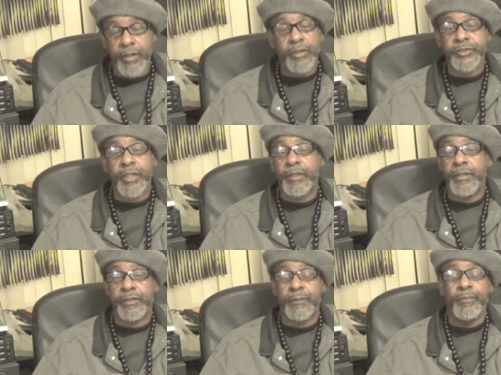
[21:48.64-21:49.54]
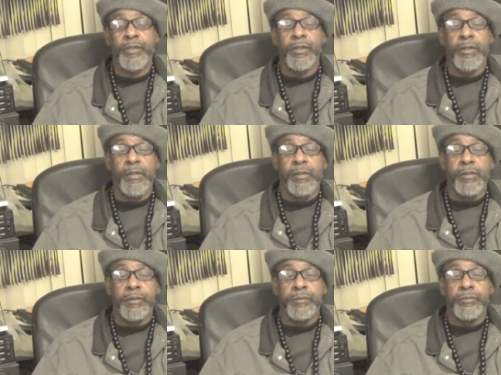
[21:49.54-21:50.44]
else out of this.
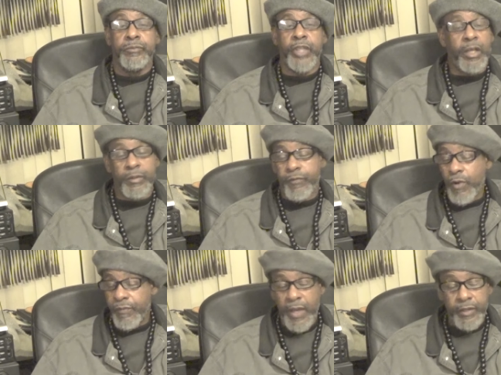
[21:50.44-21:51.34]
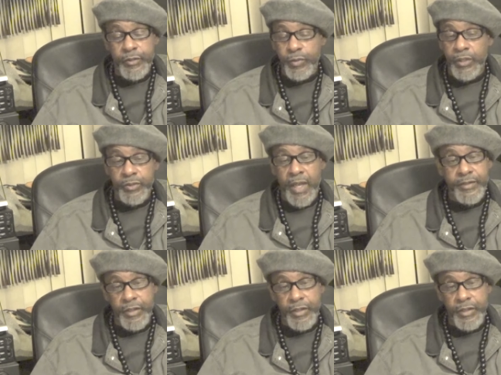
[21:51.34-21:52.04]
Jacob, the forefather of the 12 tribes of